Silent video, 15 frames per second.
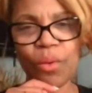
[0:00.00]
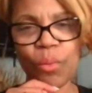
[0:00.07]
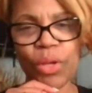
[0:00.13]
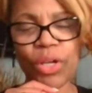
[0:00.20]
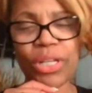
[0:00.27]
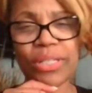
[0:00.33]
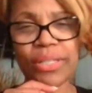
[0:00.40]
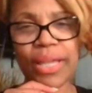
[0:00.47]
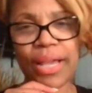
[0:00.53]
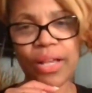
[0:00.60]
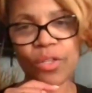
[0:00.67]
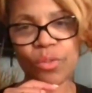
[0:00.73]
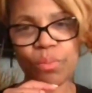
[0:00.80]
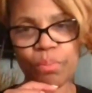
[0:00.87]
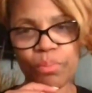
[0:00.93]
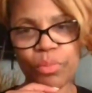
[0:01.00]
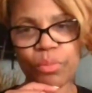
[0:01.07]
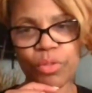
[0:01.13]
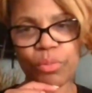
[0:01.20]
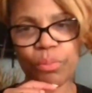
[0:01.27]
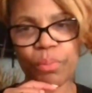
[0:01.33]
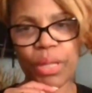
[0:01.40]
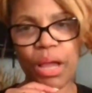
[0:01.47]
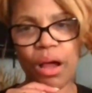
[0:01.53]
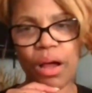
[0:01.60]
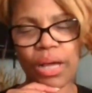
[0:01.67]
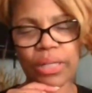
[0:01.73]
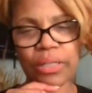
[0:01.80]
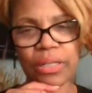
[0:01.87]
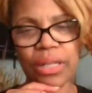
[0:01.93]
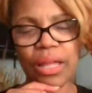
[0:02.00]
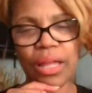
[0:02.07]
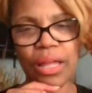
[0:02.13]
We're going to take us beyond